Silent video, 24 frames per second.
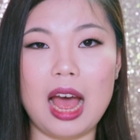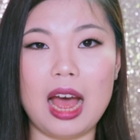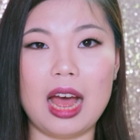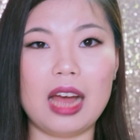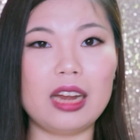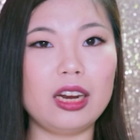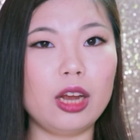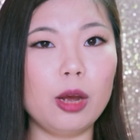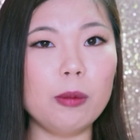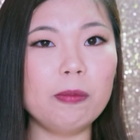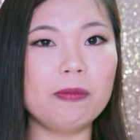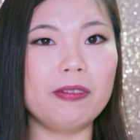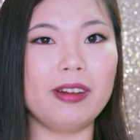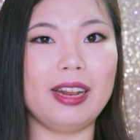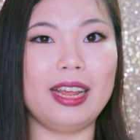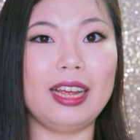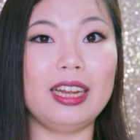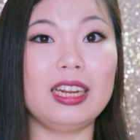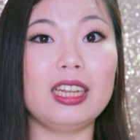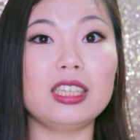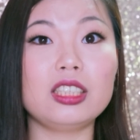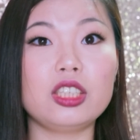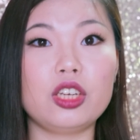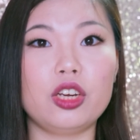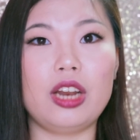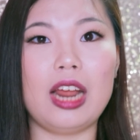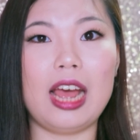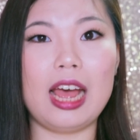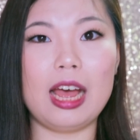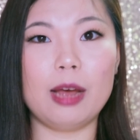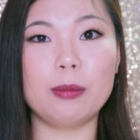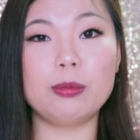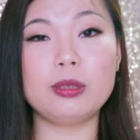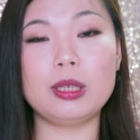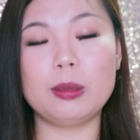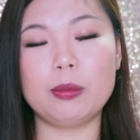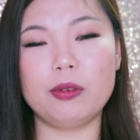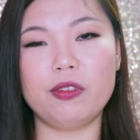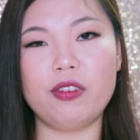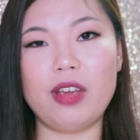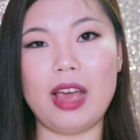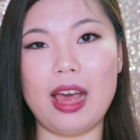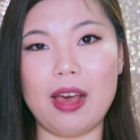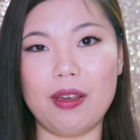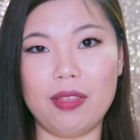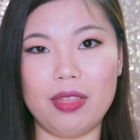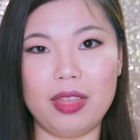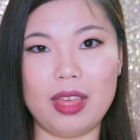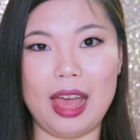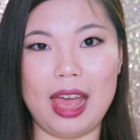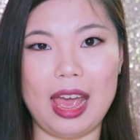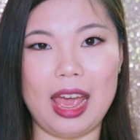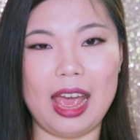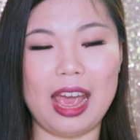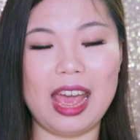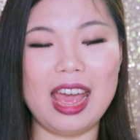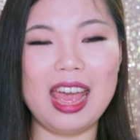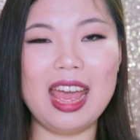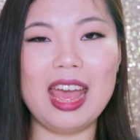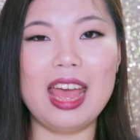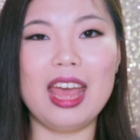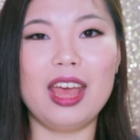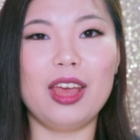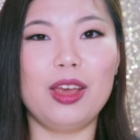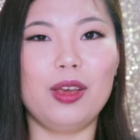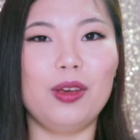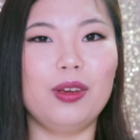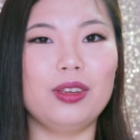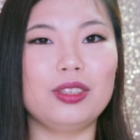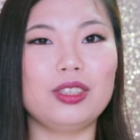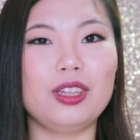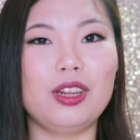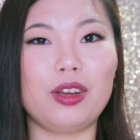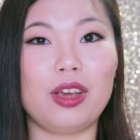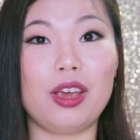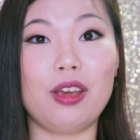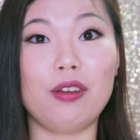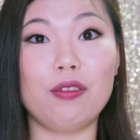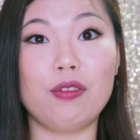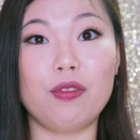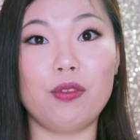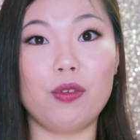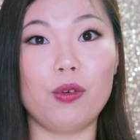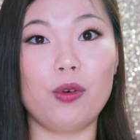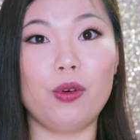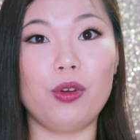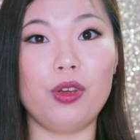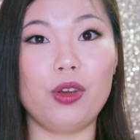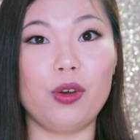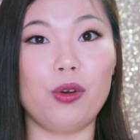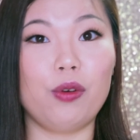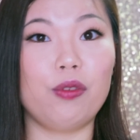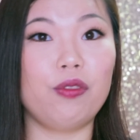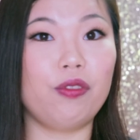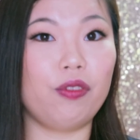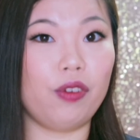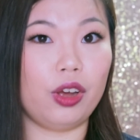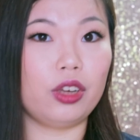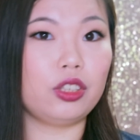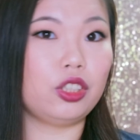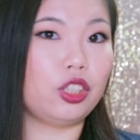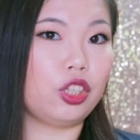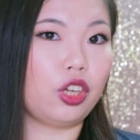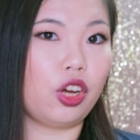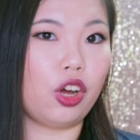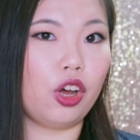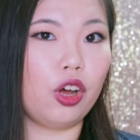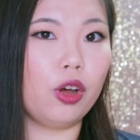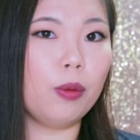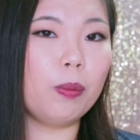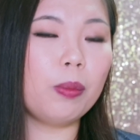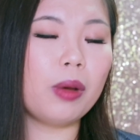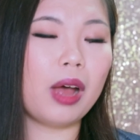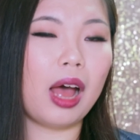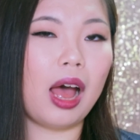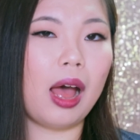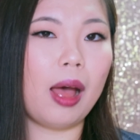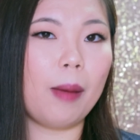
and hopefully this could help some of you out there who's looking for your first cup,